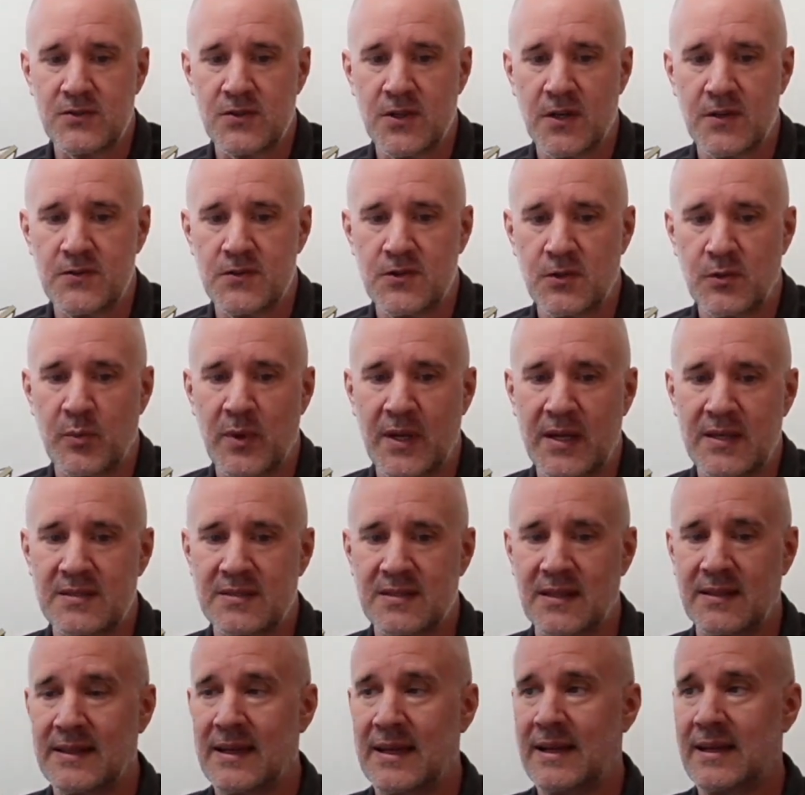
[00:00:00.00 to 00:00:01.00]
judge you
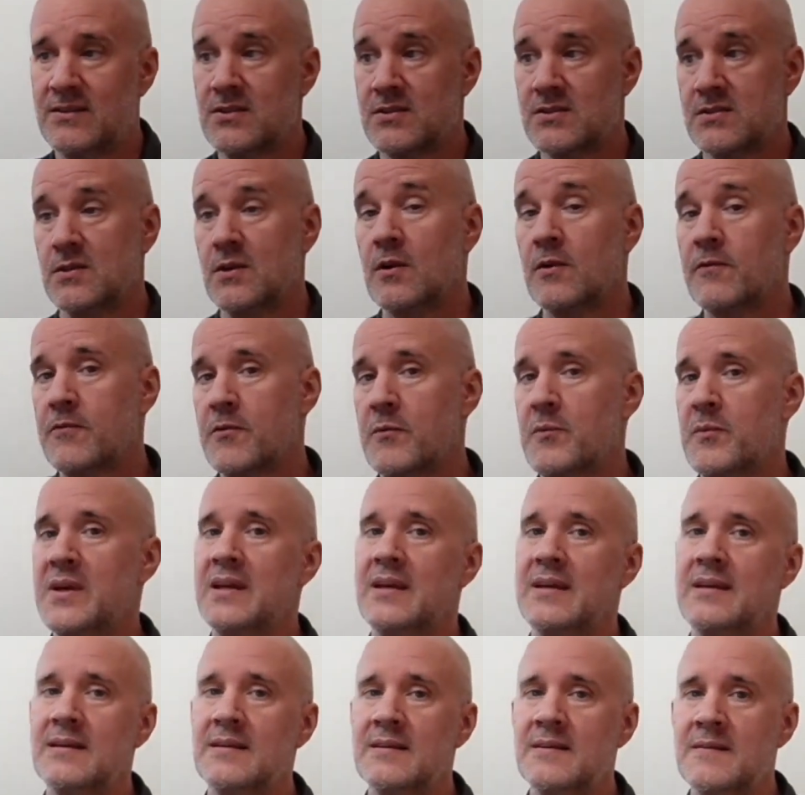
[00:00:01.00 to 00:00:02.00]
based on that. I just know for
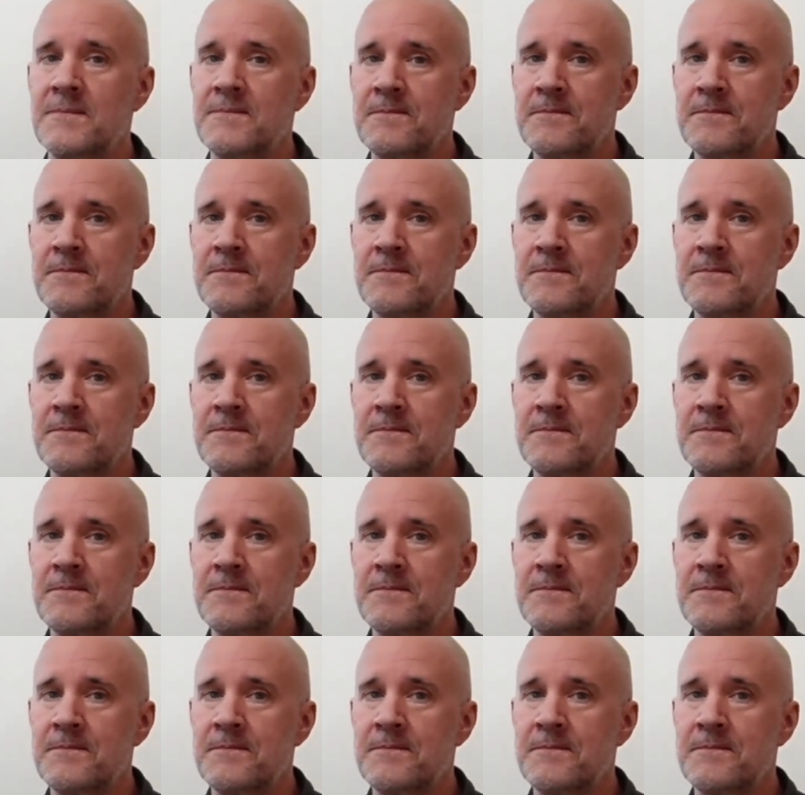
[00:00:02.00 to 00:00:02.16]
me,